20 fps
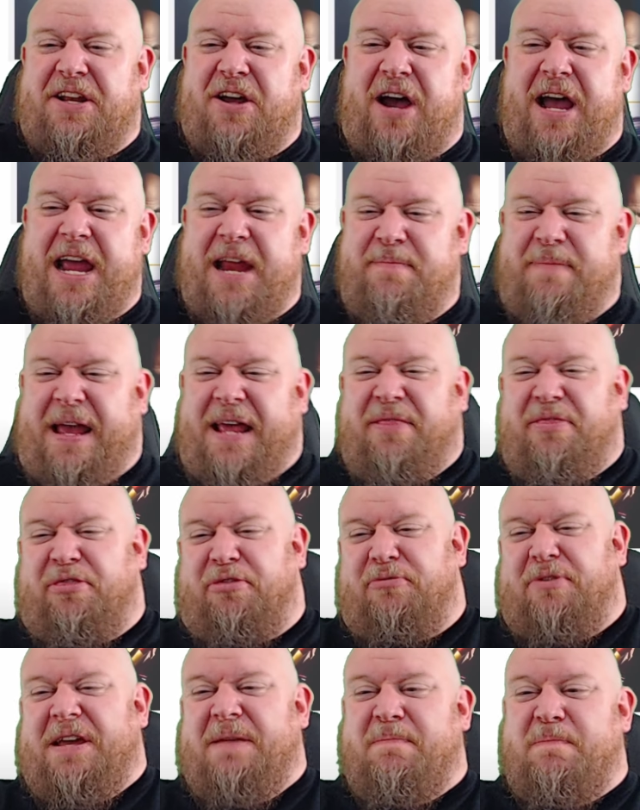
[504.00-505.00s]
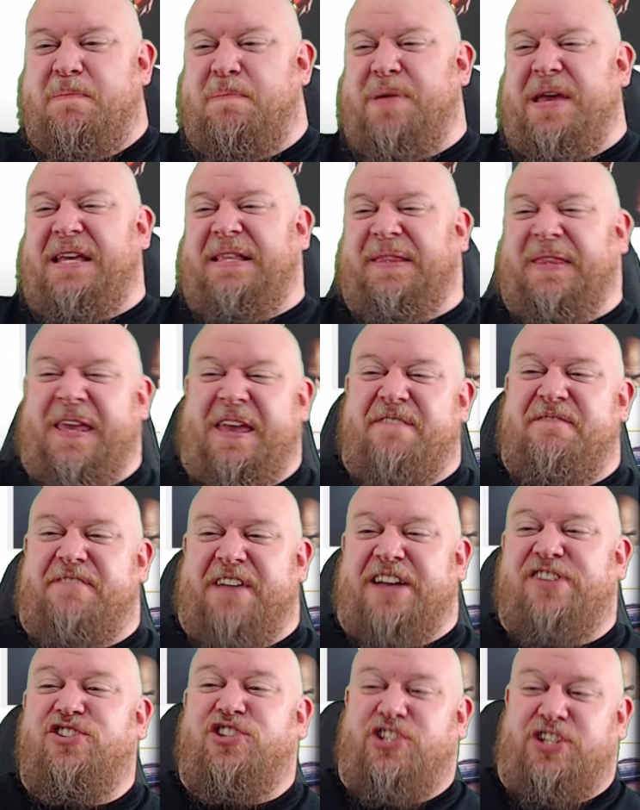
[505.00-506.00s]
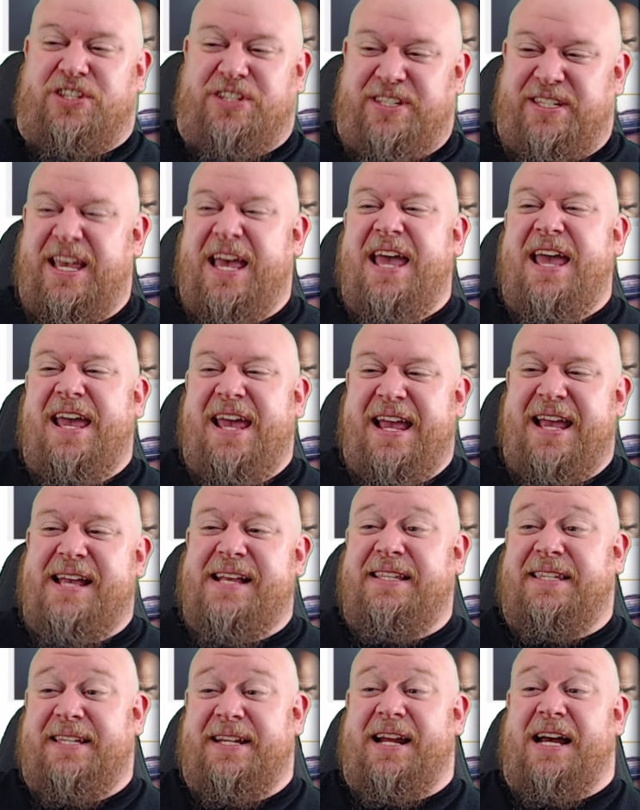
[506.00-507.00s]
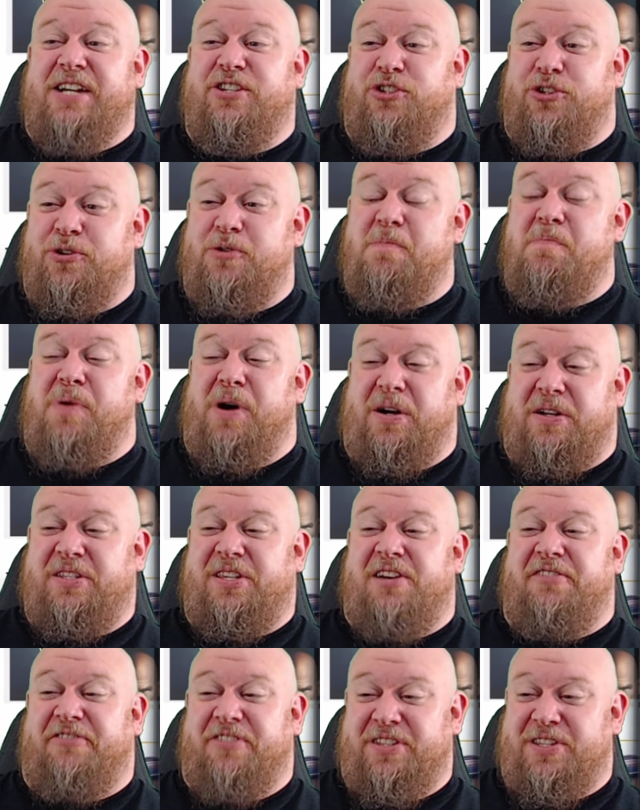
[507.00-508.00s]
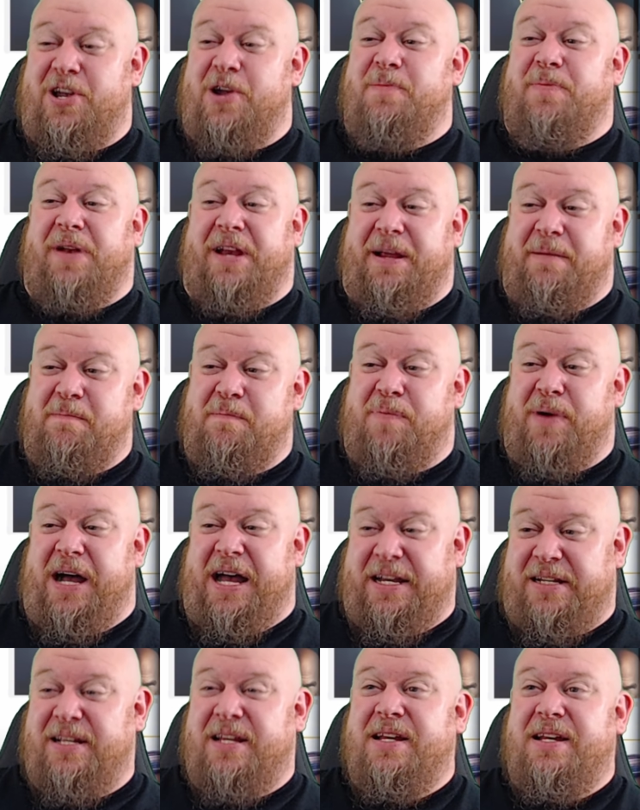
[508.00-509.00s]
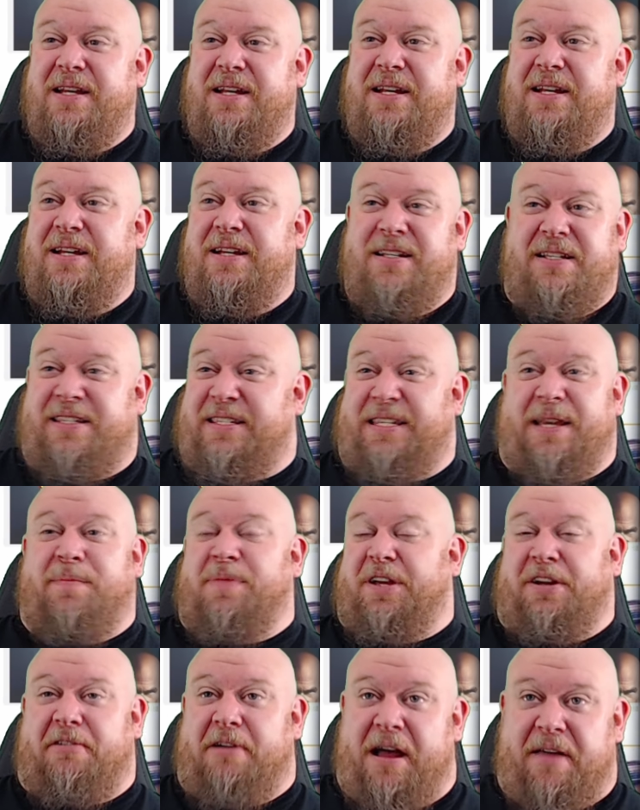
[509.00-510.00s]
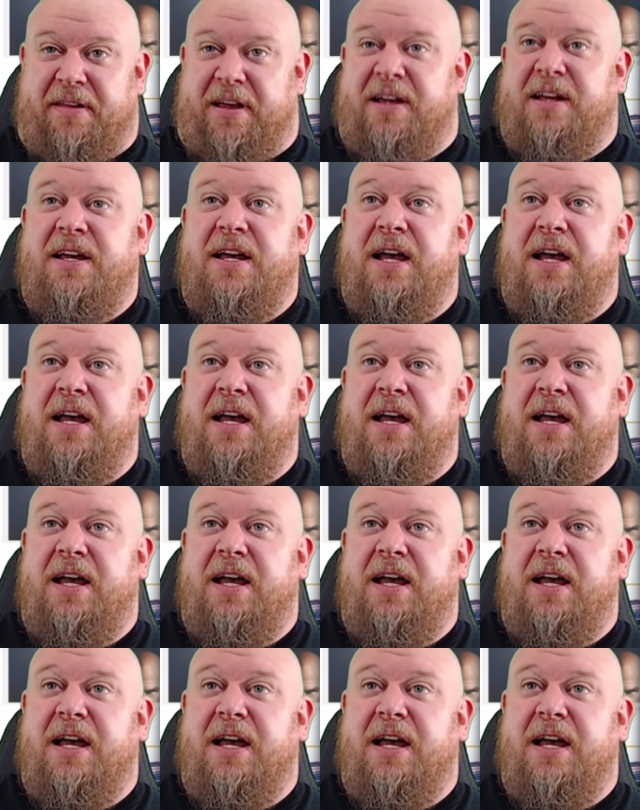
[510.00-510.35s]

Iron Man 3 beat the Avengers international box office opening, but something or other.